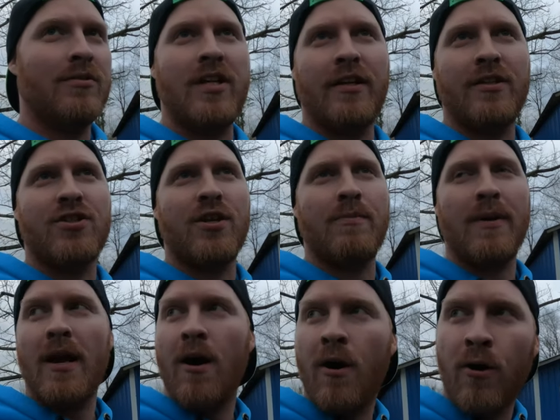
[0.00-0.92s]
Dylan should
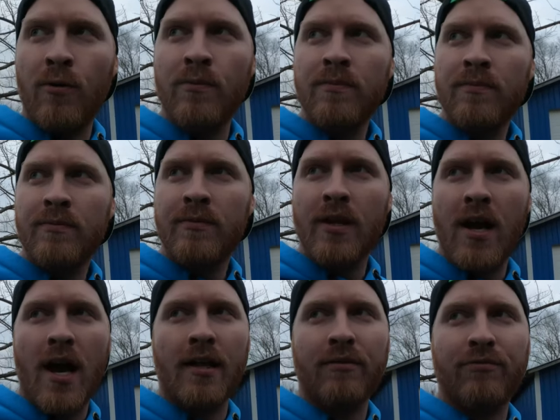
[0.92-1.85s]
be home
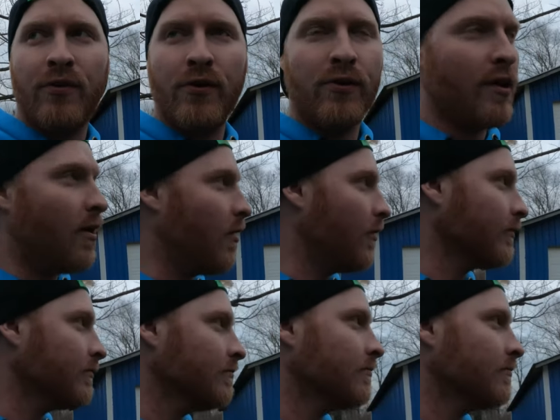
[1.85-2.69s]
not too long.